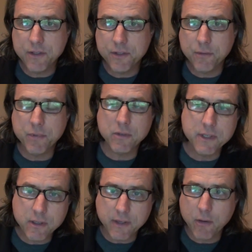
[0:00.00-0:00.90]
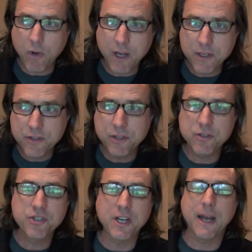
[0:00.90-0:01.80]
into your building or they walk into
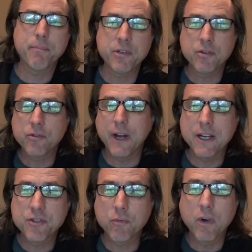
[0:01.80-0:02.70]
your shop or your garage or